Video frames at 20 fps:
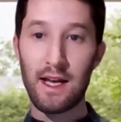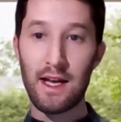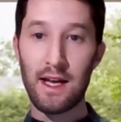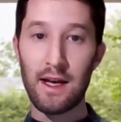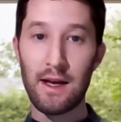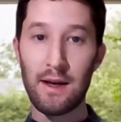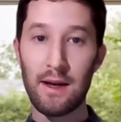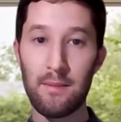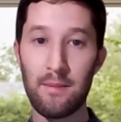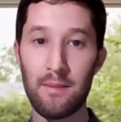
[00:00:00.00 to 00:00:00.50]

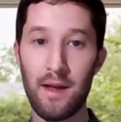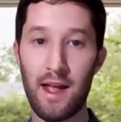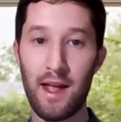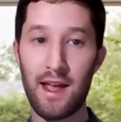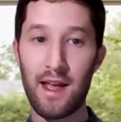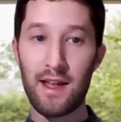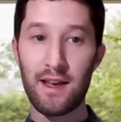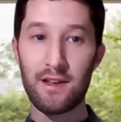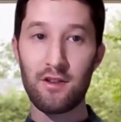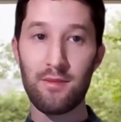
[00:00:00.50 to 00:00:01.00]

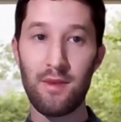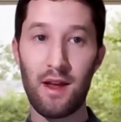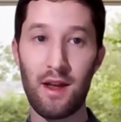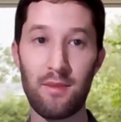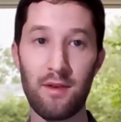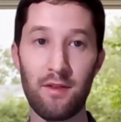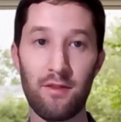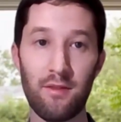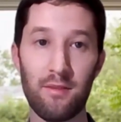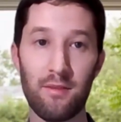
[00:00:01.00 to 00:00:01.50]
And you
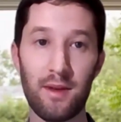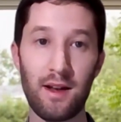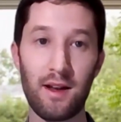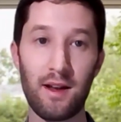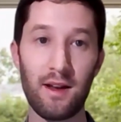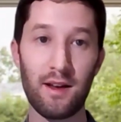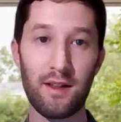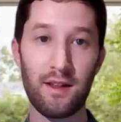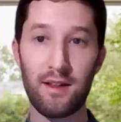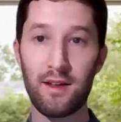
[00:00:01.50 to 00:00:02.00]
may be
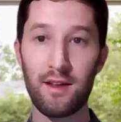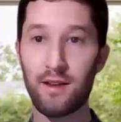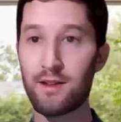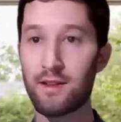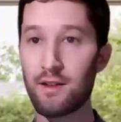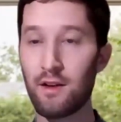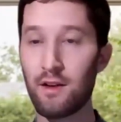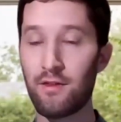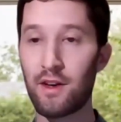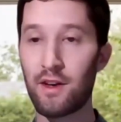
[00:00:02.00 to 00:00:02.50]
familiar
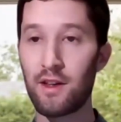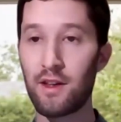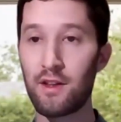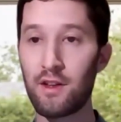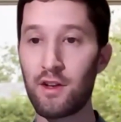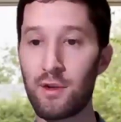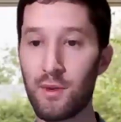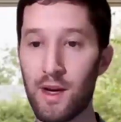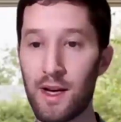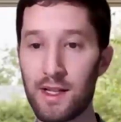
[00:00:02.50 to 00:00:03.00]
that often
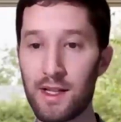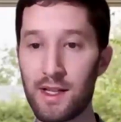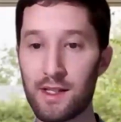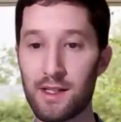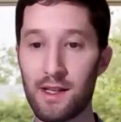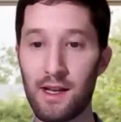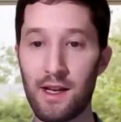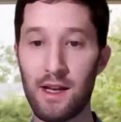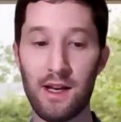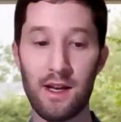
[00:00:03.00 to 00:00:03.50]
in the
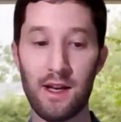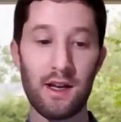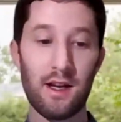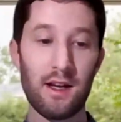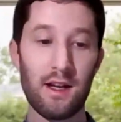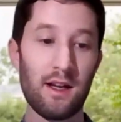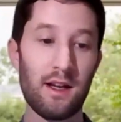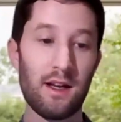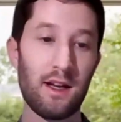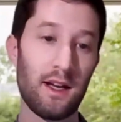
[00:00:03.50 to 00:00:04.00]
US,
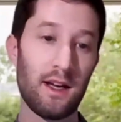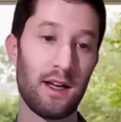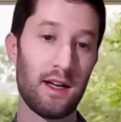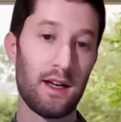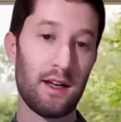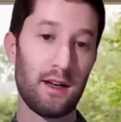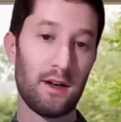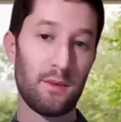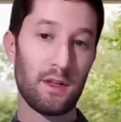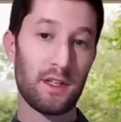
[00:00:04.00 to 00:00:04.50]

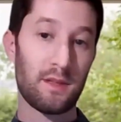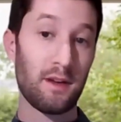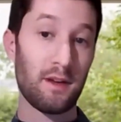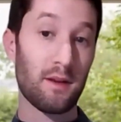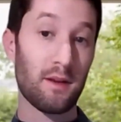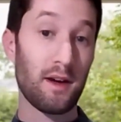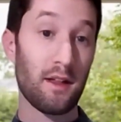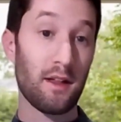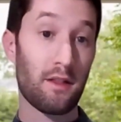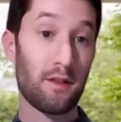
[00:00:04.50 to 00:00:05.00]
we
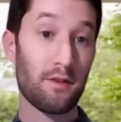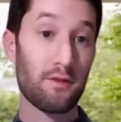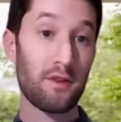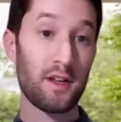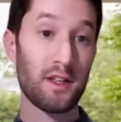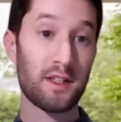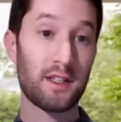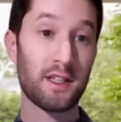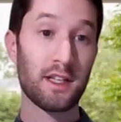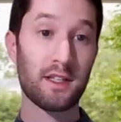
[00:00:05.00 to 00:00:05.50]
speak about
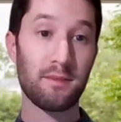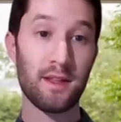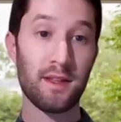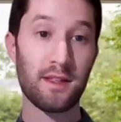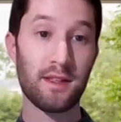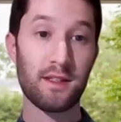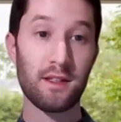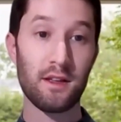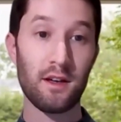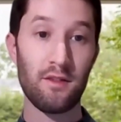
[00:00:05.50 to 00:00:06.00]
3 to 6
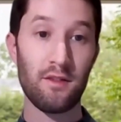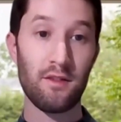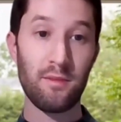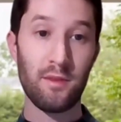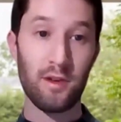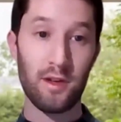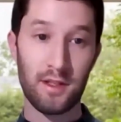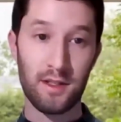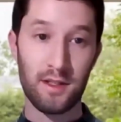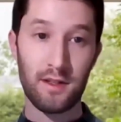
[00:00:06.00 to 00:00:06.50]
months
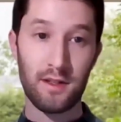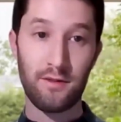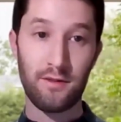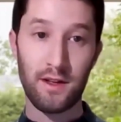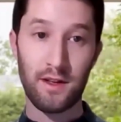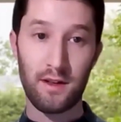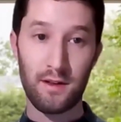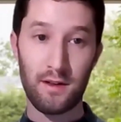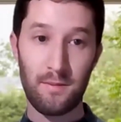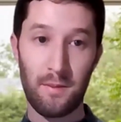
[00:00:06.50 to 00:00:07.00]
of emergency
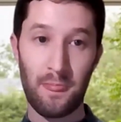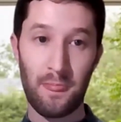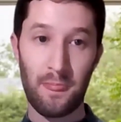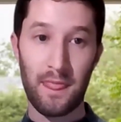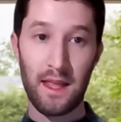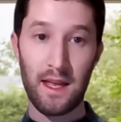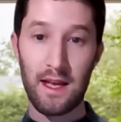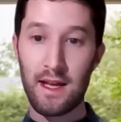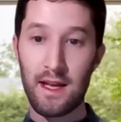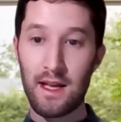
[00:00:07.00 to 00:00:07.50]
fund.
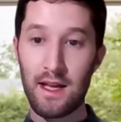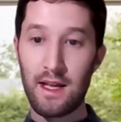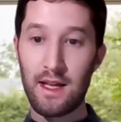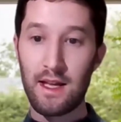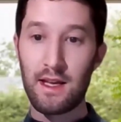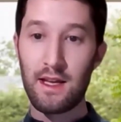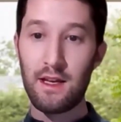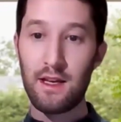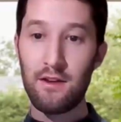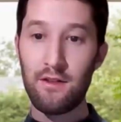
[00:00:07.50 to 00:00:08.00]

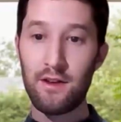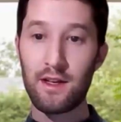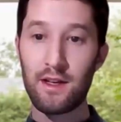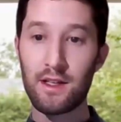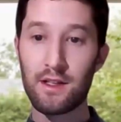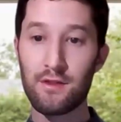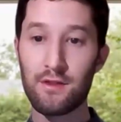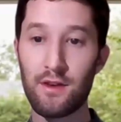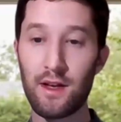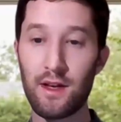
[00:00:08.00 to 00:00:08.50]
Here
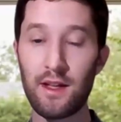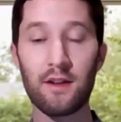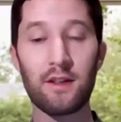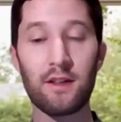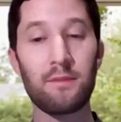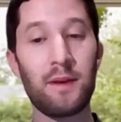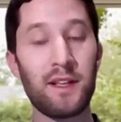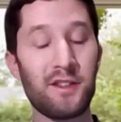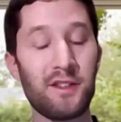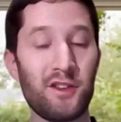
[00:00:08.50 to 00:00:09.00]
in Israel,
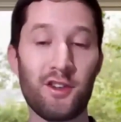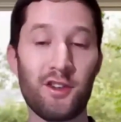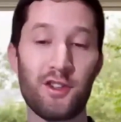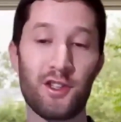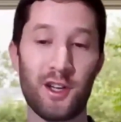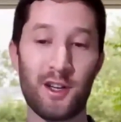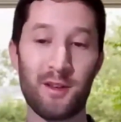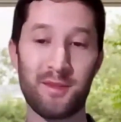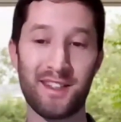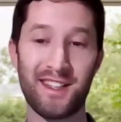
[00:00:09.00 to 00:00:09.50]
now it depends on
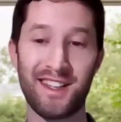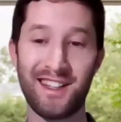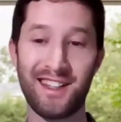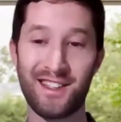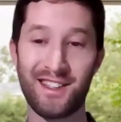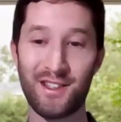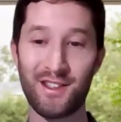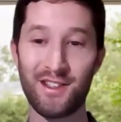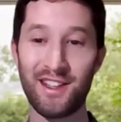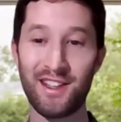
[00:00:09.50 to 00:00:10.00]
your
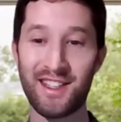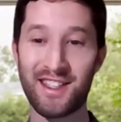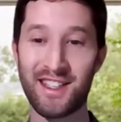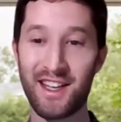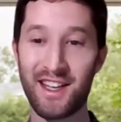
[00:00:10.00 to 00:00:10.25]
circumstance, so